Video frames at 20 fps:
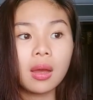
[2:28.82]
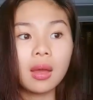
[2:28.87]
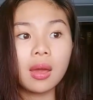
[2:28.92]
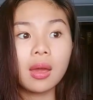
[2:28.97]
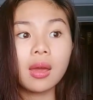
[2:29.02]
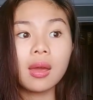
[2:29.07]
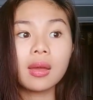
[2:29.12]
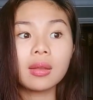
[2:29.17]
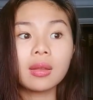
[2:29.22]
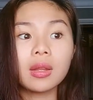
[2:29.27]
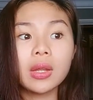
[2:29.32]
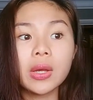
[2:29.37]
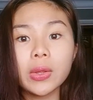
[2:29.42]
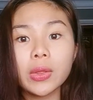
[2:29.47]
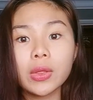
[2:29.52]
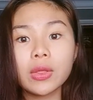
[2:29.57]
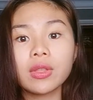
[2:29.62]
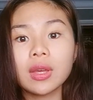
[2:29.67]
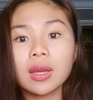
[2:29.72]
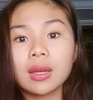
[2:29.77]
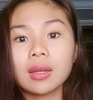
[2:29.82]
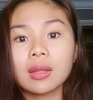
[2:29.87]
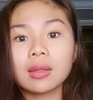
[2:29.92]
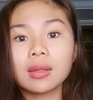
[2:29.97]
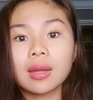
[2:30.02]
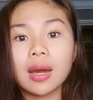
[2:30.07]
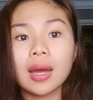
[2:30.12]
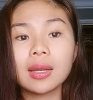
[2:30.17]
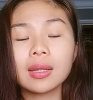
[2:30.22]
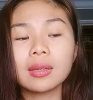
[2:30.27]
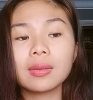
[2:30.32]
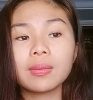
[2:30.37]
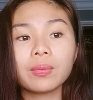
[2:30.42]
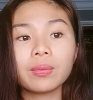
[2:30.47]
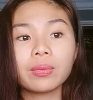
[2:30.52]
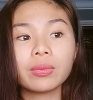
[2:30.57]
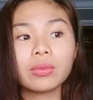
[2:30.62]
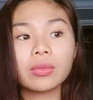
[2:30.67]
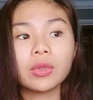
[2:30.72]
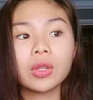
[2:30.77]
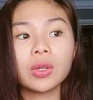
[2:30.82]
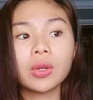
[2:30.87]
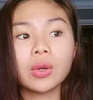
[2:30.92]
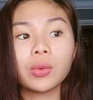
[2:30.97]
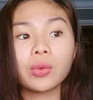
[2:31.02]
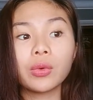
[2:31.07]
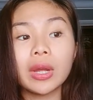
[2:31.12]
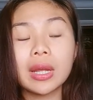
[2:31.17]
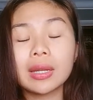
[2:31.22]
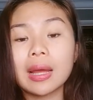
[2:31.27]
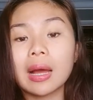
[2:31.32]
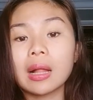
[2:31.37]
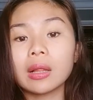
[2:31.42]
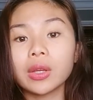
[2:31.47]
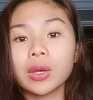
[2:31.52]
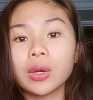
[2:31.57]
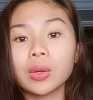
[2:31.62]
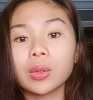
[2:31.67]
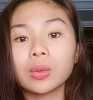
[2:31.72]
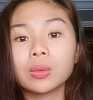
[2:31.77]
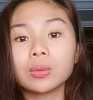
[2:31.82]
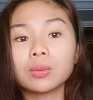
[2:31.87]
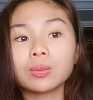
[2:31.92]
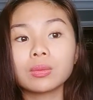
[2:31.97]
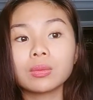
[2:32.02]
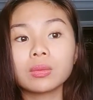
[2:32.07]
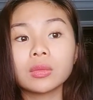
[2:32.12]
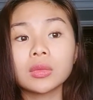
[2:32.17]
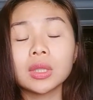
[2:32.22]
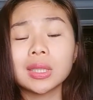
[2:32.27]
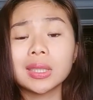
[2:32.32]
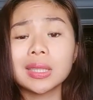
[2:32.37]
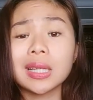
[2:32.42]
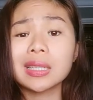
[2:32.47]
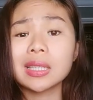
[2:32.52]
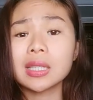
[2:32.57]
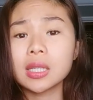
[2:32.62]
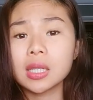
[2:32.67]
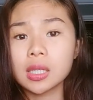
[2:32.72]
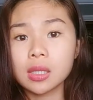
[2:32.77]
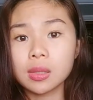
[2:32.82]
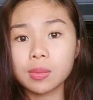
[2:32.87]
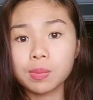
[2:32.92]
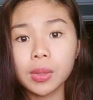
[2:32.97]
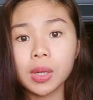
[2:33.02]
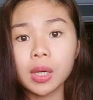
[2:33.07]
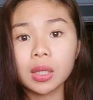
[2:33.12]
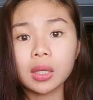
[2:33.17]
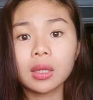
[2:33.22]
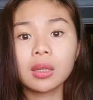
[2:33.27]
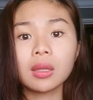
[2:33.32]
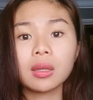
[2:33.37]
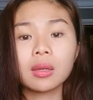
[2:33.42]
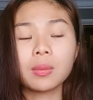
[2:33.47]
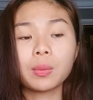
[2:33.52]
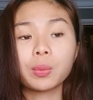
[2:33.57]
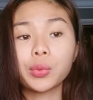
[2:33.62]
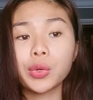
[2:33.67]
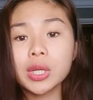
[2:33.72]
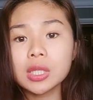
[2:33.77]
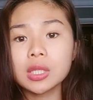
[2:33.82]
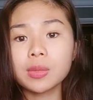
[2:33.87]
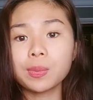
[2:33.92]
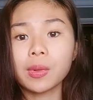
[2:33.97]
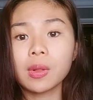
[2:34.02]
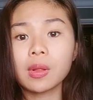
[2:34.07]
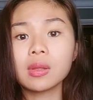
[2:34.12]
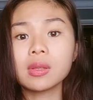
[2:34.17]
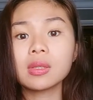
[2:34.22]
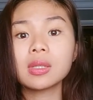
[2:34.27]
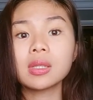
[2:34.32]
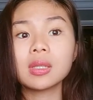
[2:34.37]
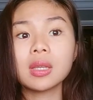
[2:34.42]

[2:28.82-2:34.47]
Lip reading: And another thing that, Ray Dalio says in his book, Principles,